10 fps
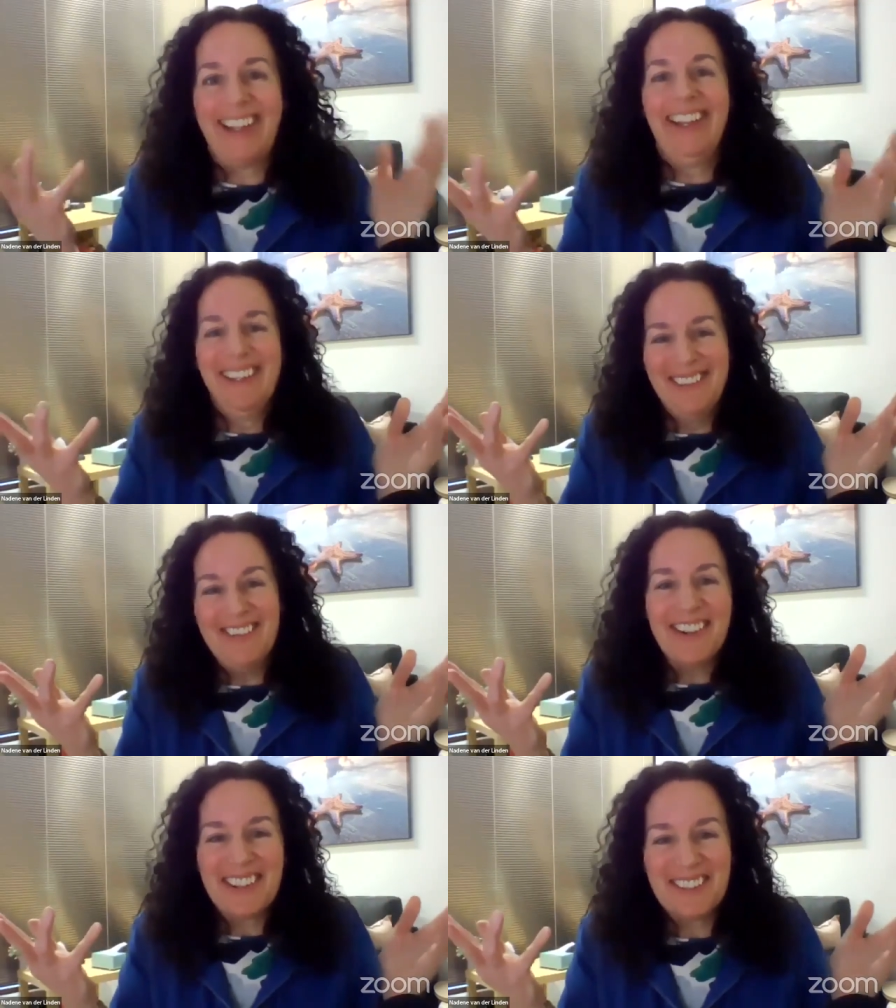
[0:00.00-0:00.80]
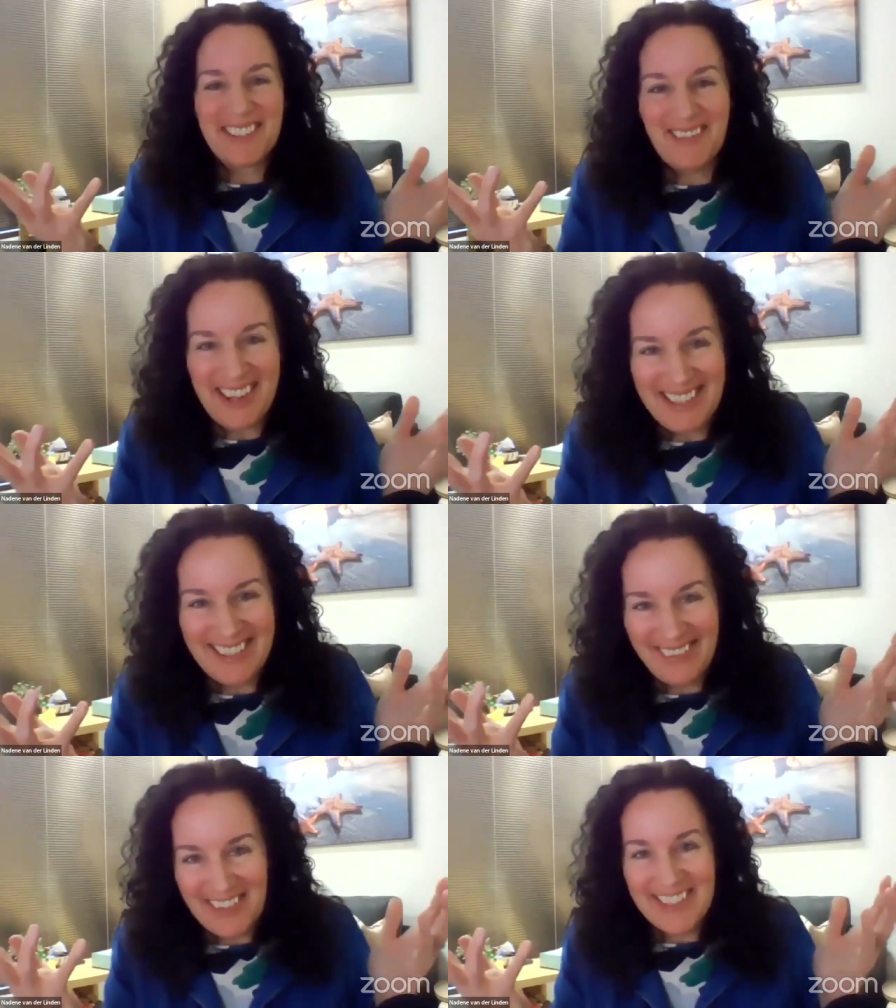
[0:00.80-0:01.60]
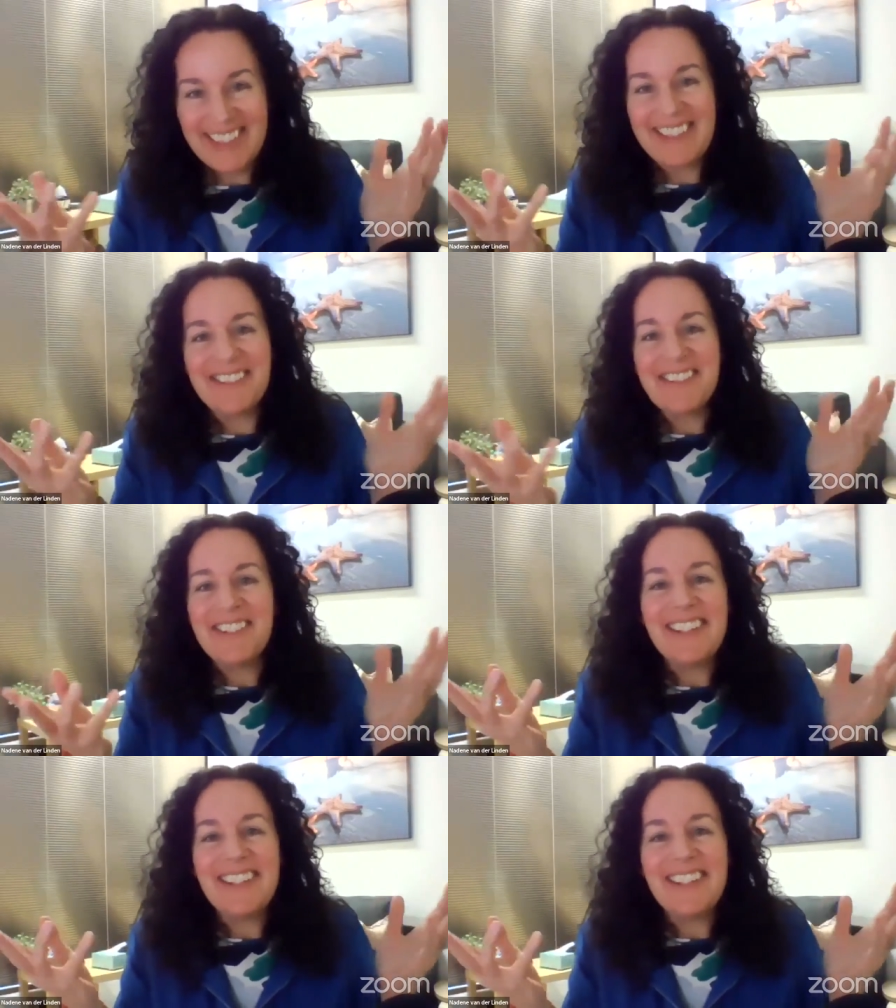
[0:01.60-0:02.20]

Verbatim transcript: Like, what else am I supposed to do?